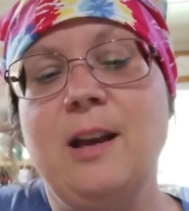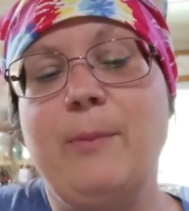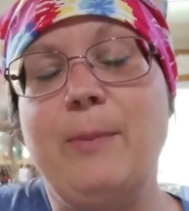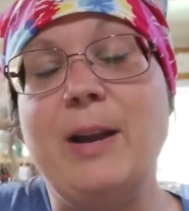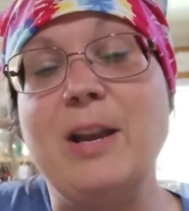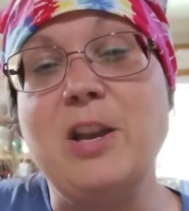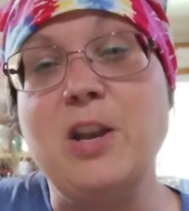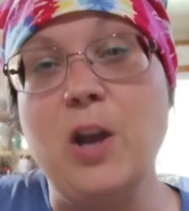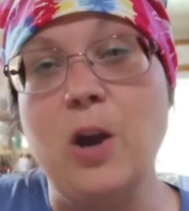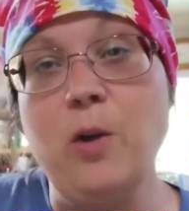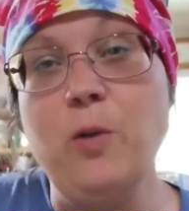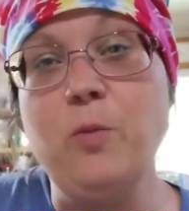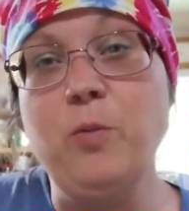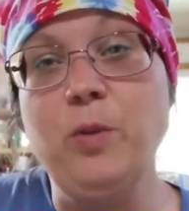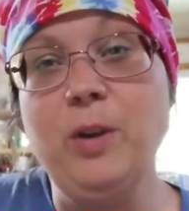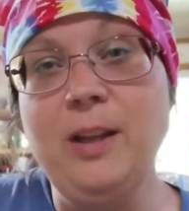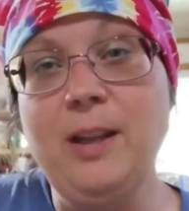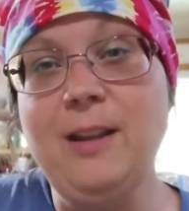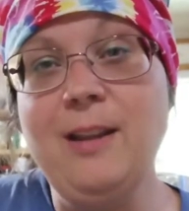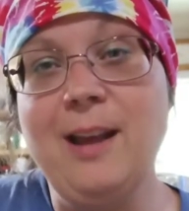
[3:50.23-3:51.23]
My goat
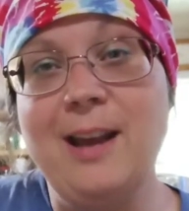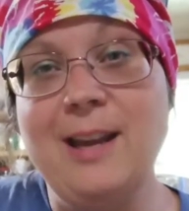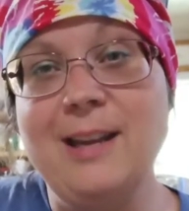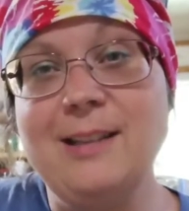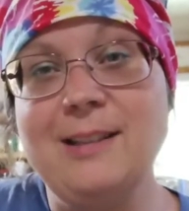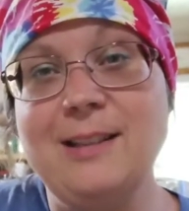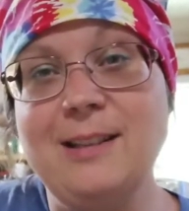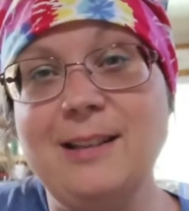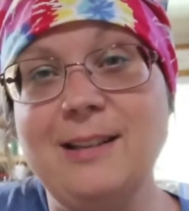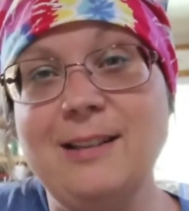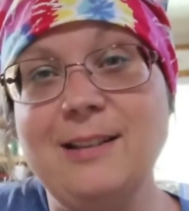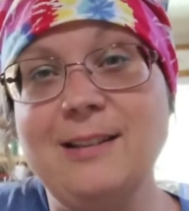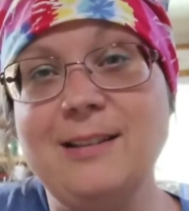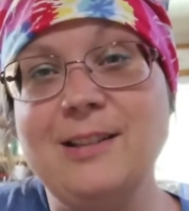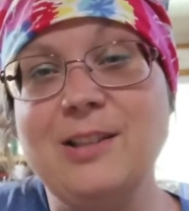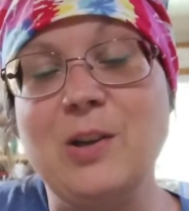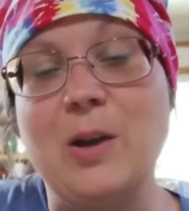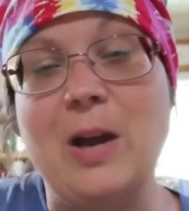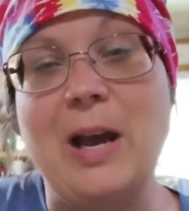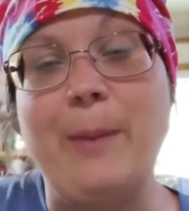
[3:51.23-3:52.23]
really likes it,
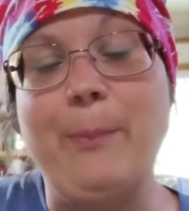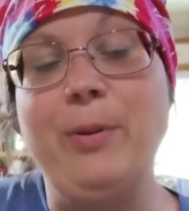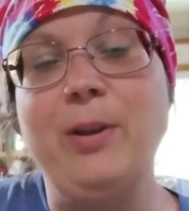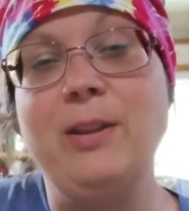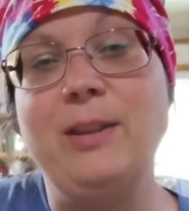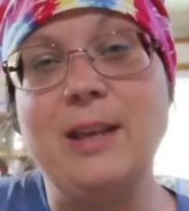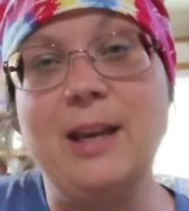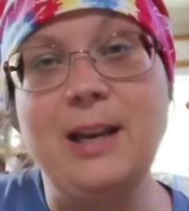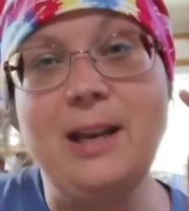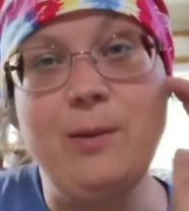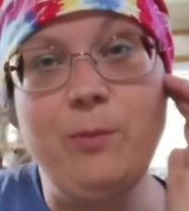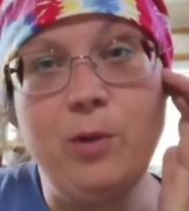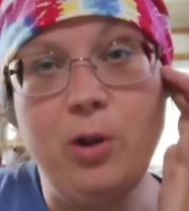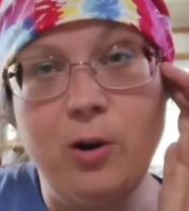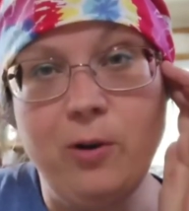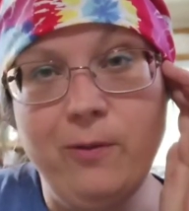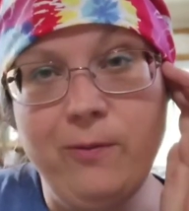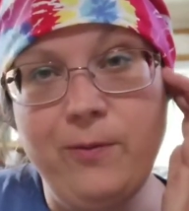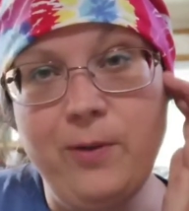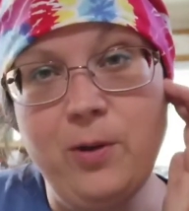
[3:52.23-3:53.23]
so I put that in with
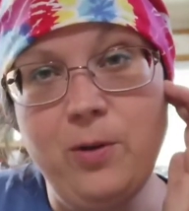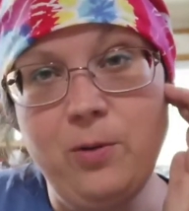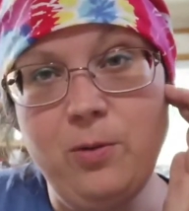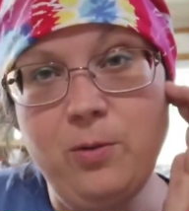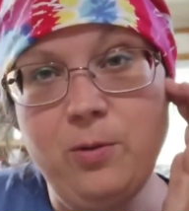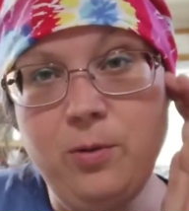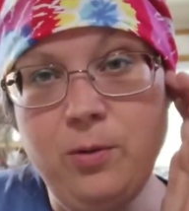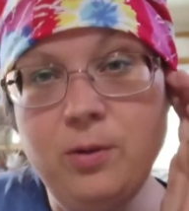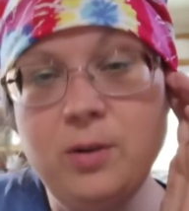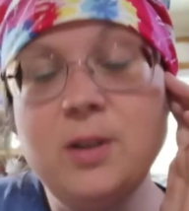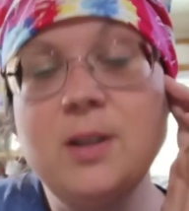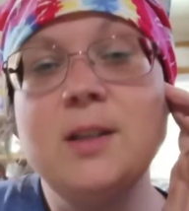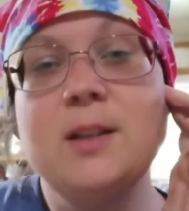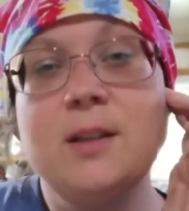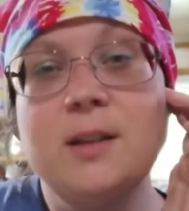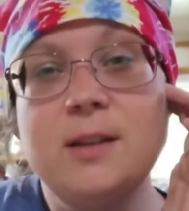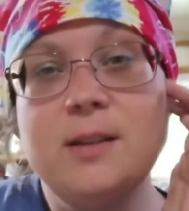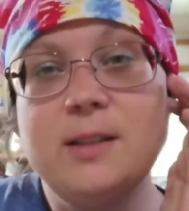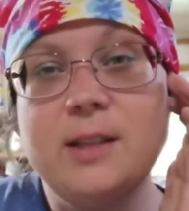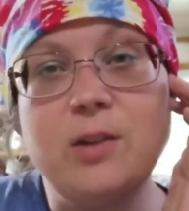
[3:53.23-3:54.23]
her food.
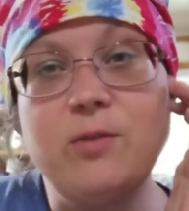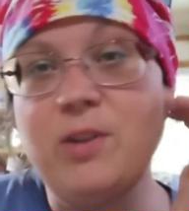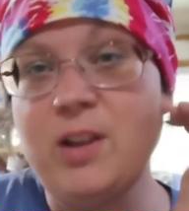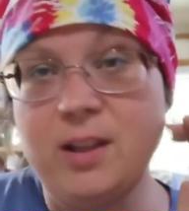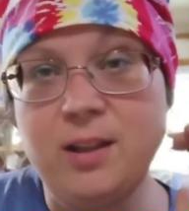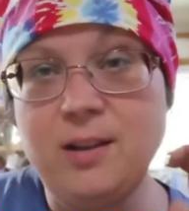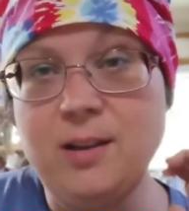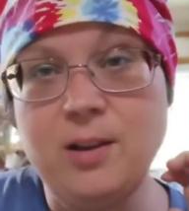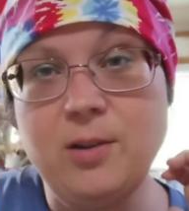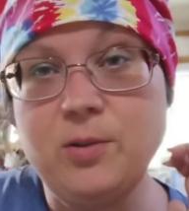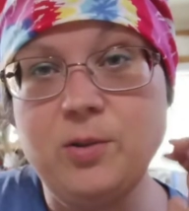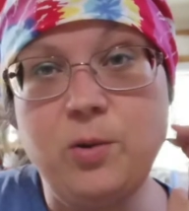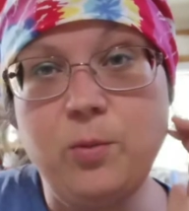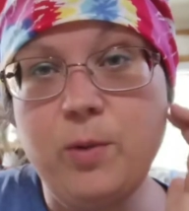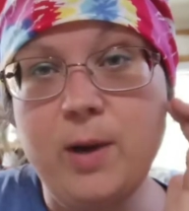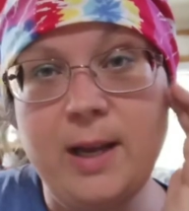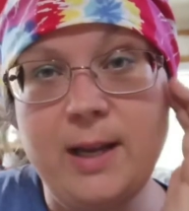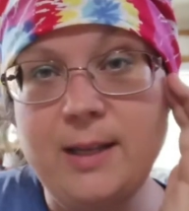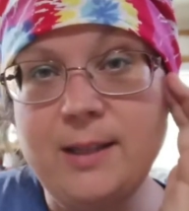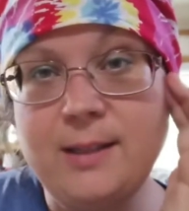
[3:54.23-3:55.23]
So nothing goes to
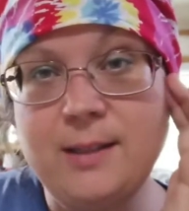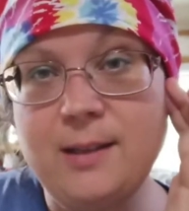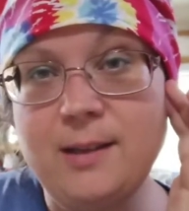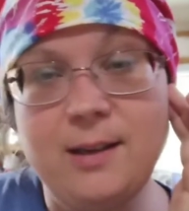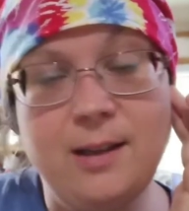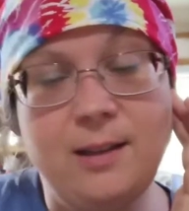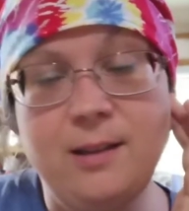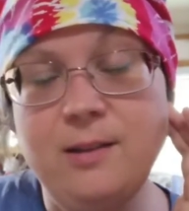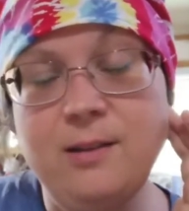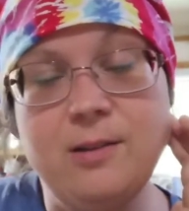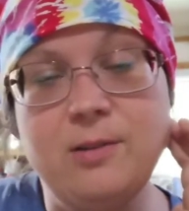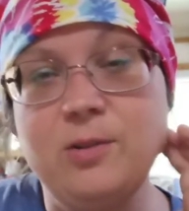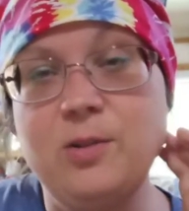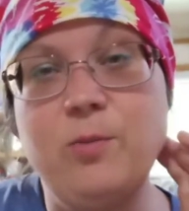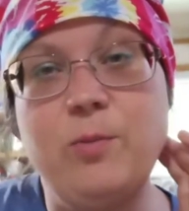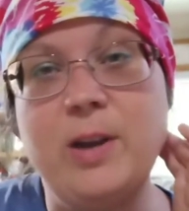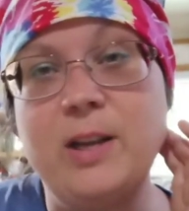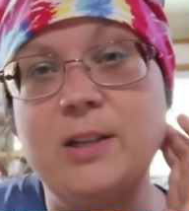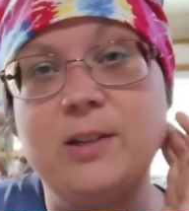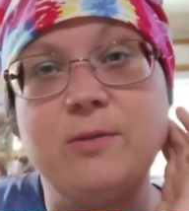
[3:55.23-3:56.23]
waste. Nothing goes to
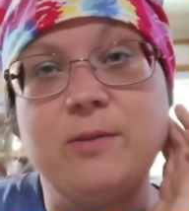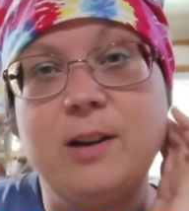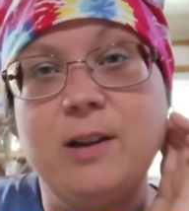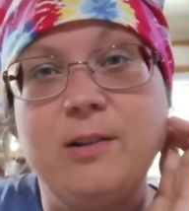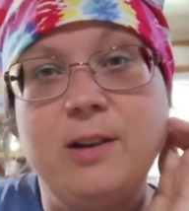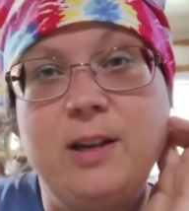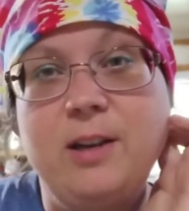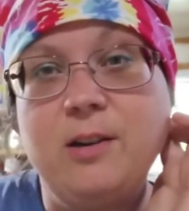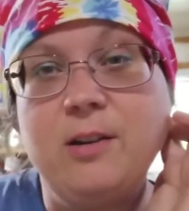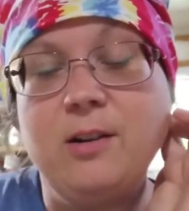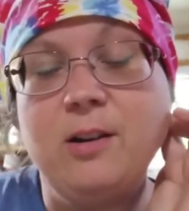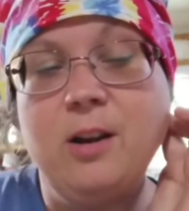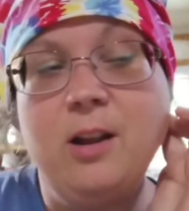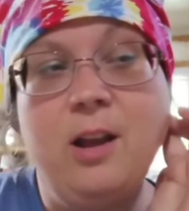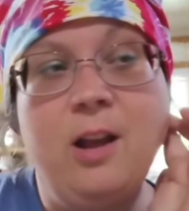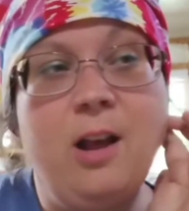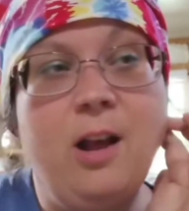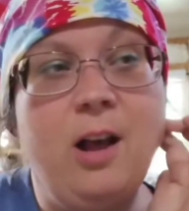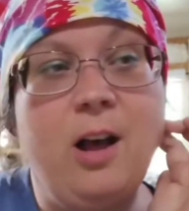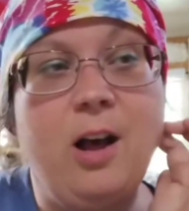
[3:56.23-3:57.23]
waste around here.
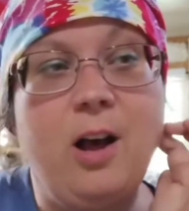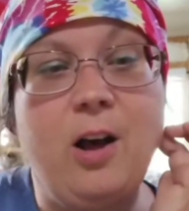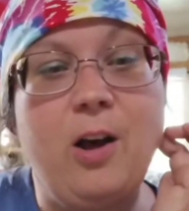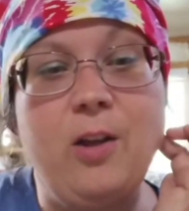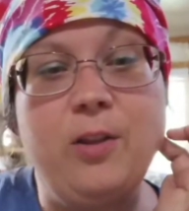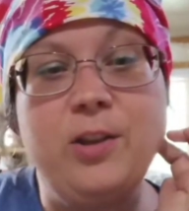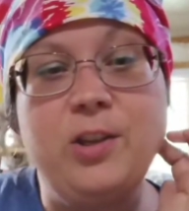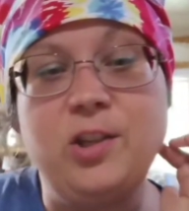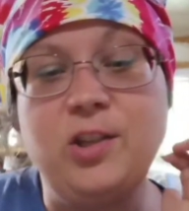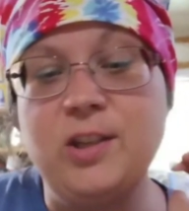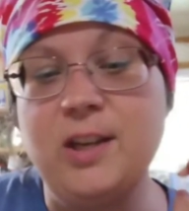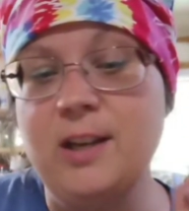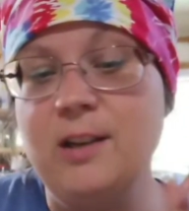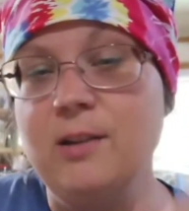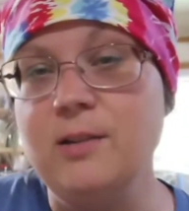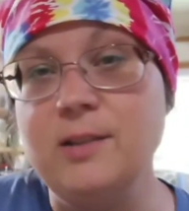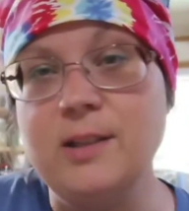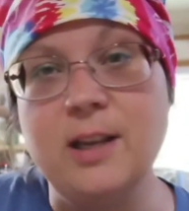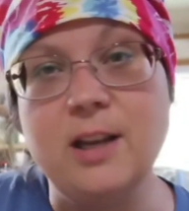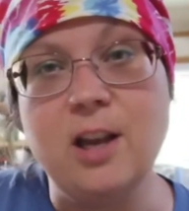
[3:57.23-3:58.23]
All the
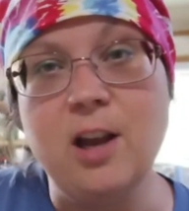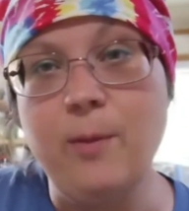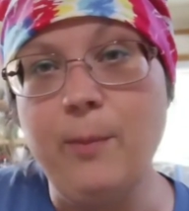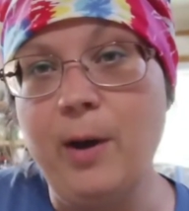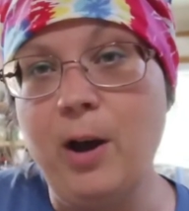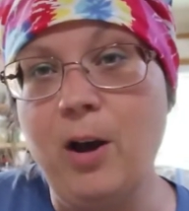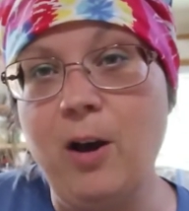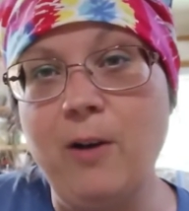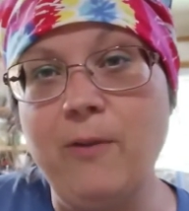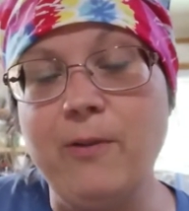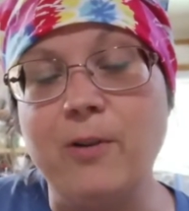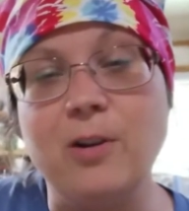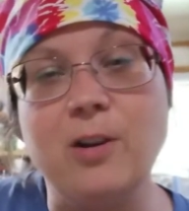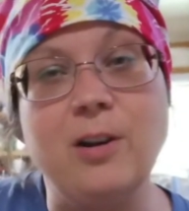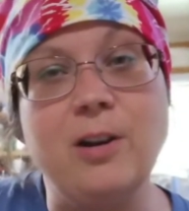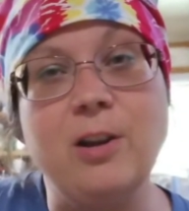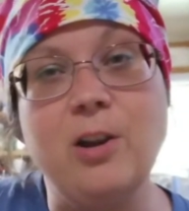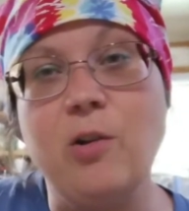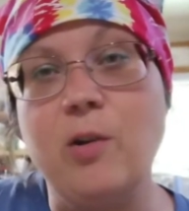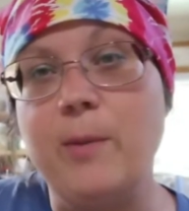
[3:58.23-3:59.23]
shells that come off are
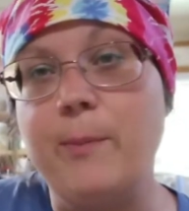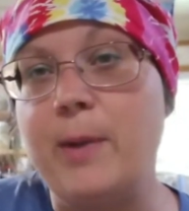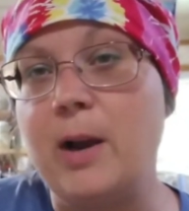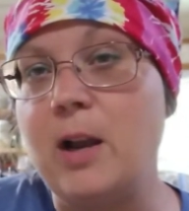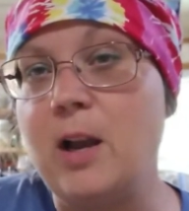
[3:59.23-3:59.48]
going to go in my